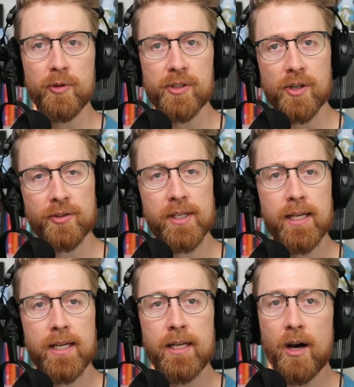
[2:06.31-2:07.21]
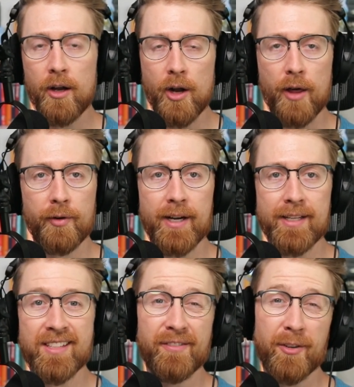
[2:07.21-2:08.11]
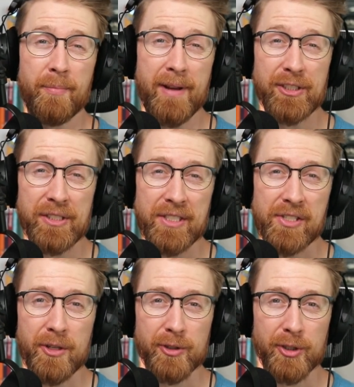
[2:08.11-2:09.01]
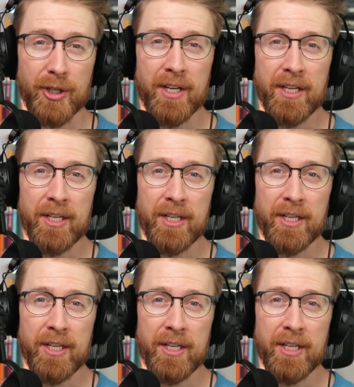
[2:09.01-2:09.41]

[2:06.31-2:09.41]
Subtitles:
resulting in unauthorized information disclosure,